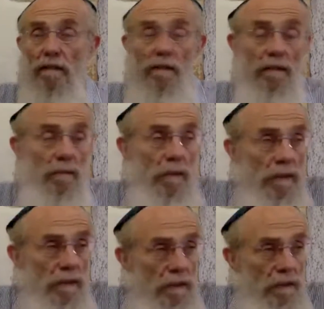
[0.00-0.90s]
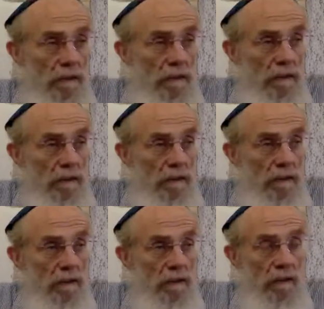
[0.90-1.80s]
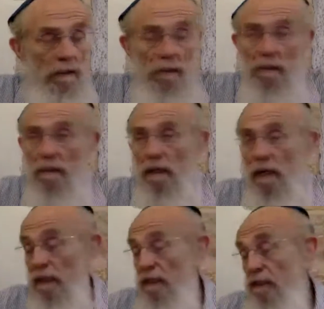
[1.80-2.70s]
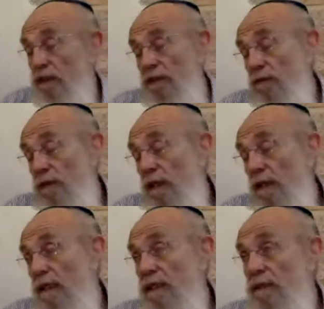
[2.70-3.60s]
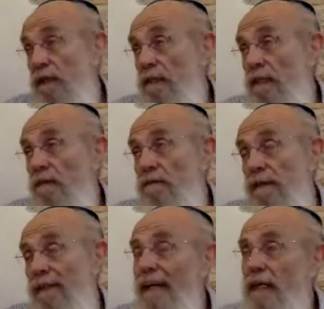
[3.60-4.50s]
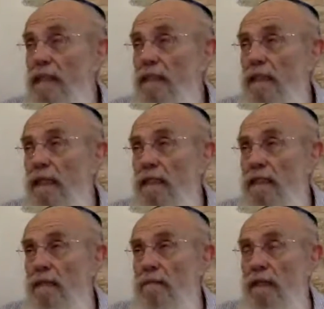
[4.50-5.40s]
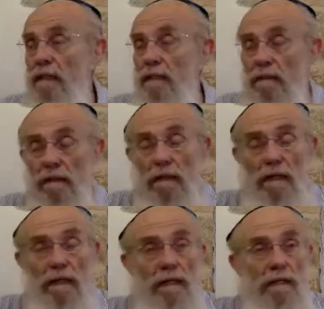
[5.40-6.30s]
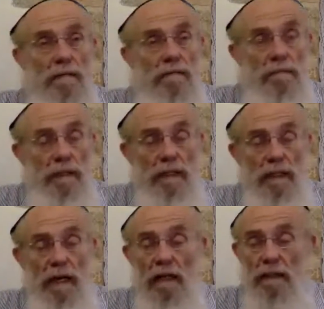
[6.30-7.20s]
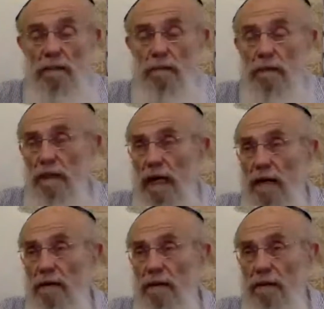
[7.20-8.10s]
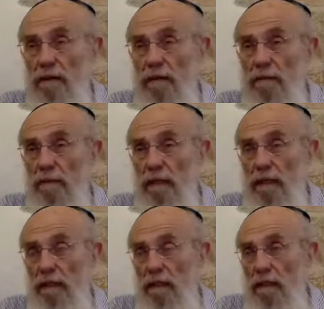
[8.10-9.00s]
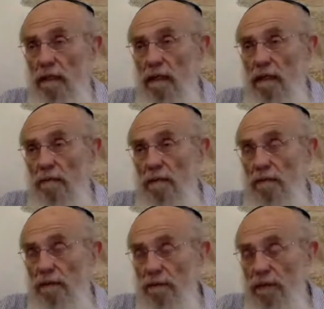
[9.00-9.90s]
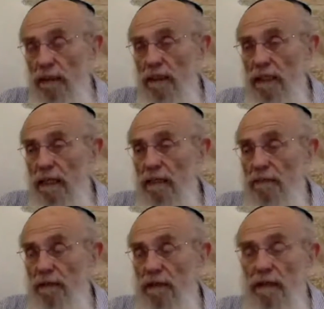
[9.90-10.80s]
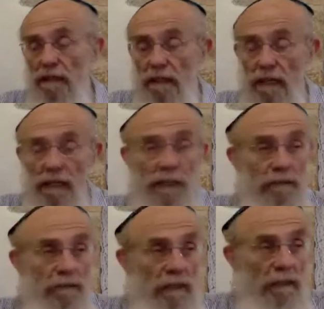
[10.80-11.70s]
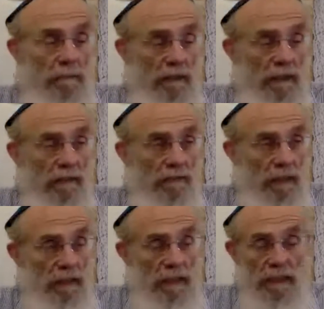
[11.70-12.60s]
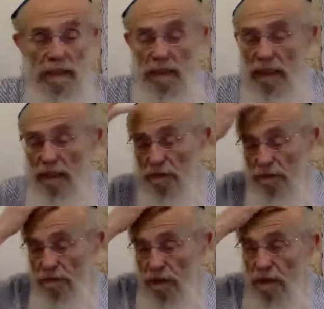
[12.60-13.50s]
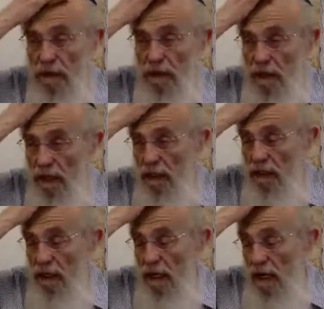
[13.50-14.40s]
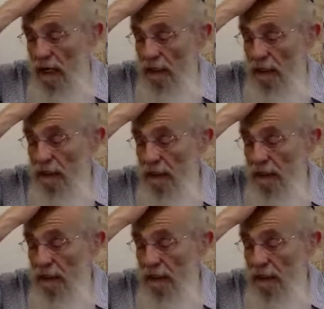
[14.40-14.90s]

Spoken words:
You wouldn't. Unless your idea of the king is like some little Hollywood character type of thing. But if you're really standing in front of the king and you really believe that you're in front of the king and that the